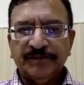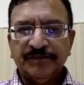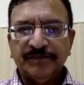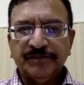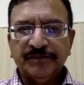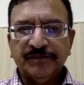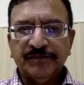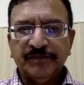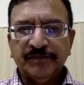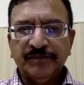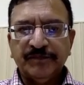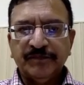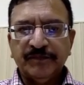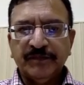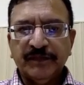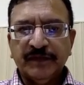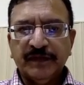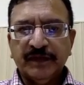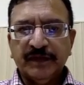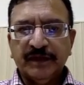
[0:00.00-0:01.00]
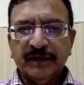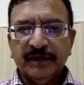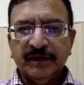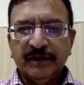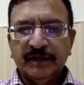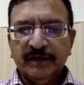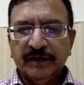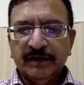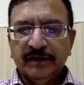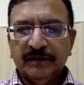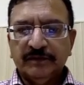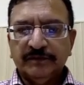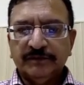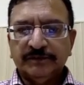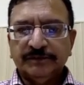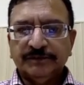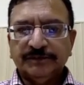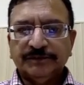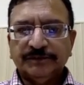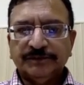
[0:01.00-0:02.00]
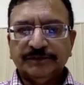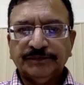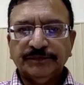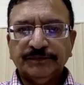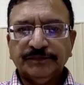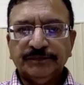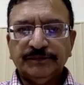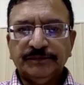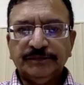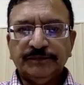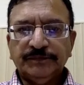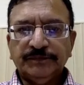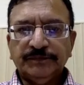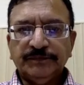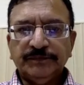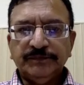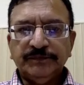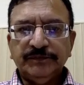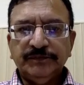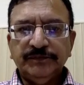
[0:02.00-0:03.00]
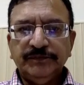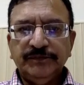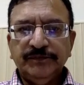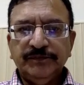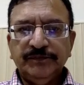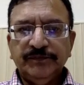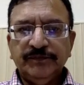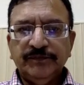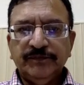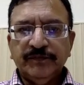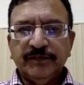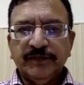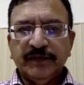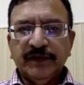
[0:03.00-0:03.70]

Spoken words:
Nobody speaks.